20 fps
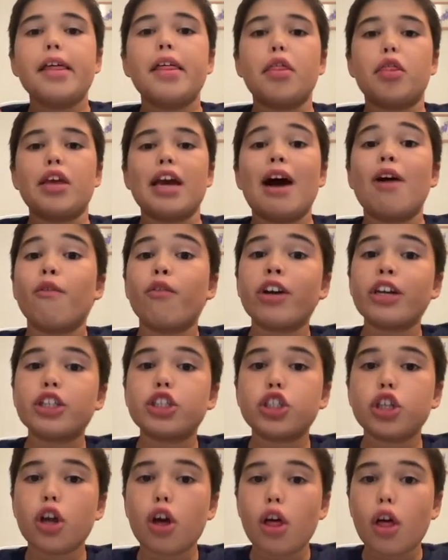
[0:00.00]
The
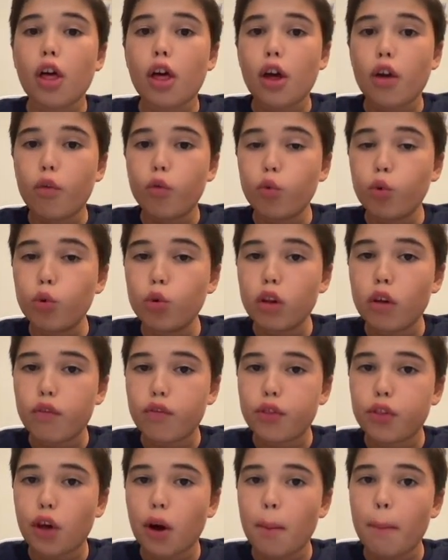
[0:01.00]
average rule
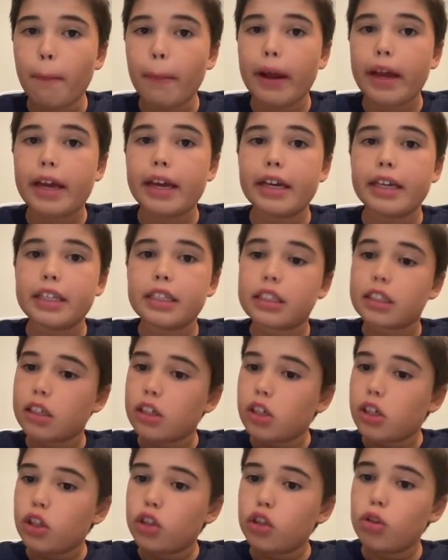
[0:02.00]
of thumb is
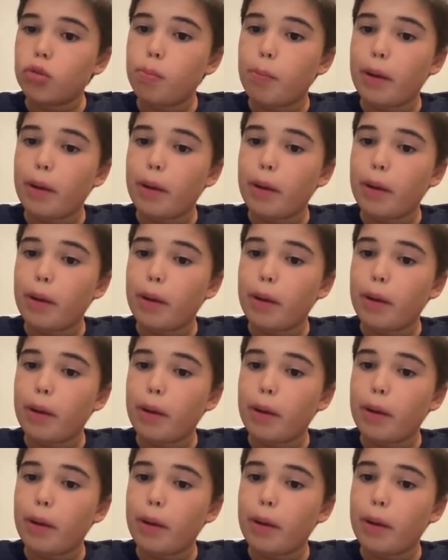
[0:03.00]
to